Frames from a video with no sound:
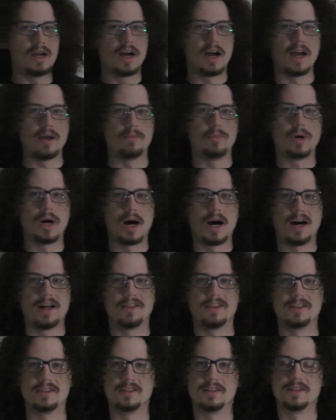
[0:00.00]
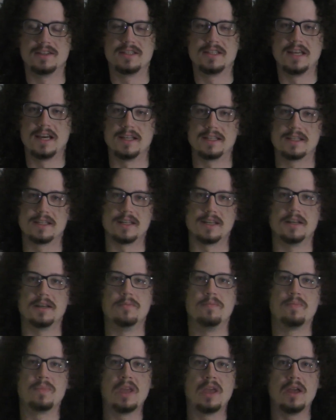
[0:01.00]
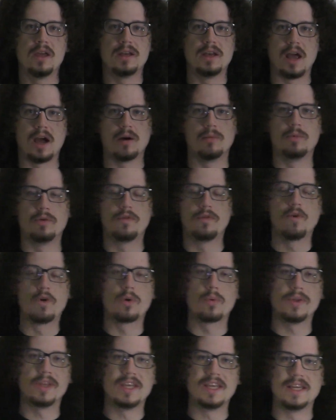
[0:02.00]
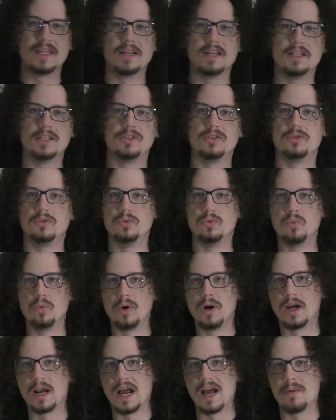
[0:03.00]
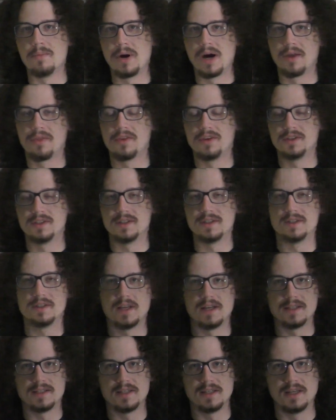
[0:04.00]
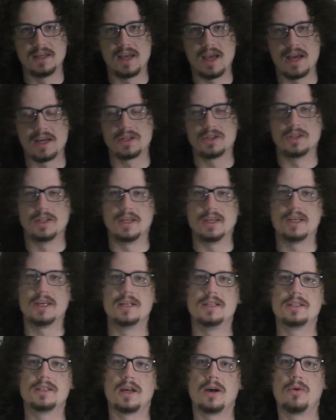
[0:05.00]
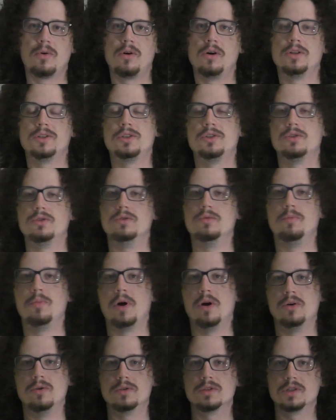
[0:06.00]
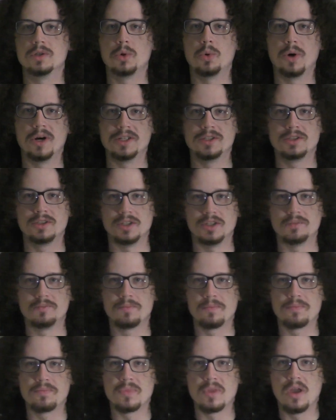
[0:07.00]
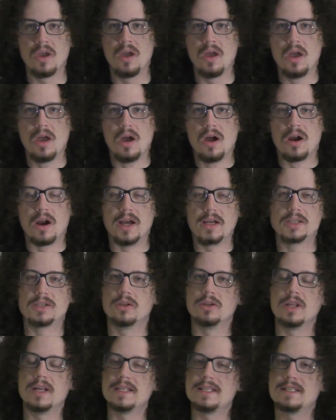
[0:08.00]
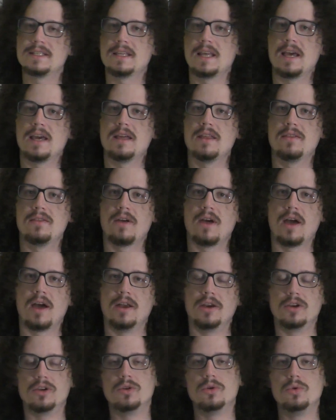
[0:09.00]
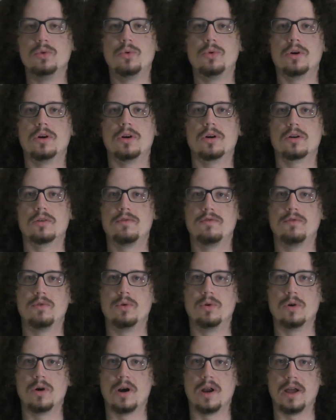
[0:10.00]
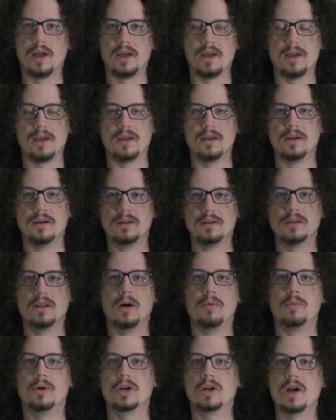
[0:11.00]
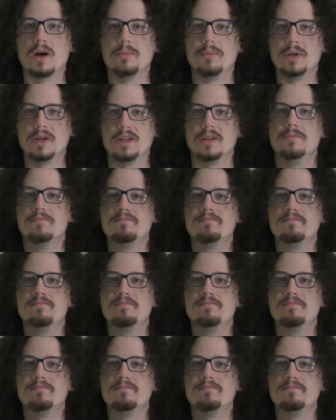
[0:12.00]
hypothesis testing. Now, before we get into what hypothesis testing actually is, I want to pose a question. All right, so let's say that you work for a lumber company,